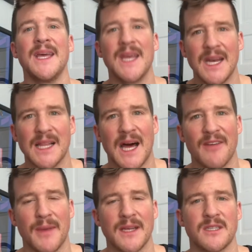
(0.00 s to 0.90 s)
in a lot of my
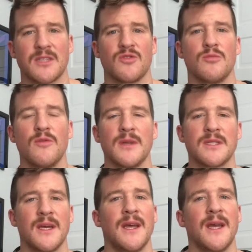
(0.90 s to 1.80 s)
accessory movements.
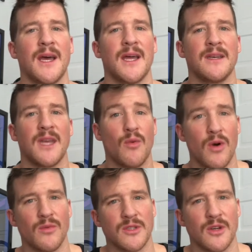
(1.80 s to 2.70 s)
And day one
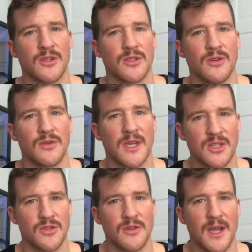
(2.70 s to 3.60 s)
was also
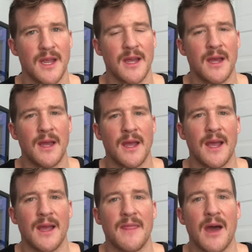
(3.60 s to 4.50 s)
yesterday
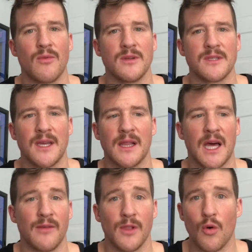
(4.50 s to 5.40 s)
and that was a lot
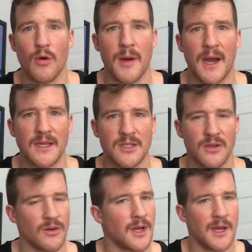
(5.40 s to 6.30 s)
of lower body. So
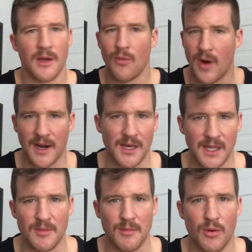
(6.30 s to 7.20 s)
wanted to
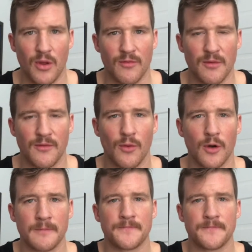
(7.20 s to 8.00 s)
limit pulling from the floor.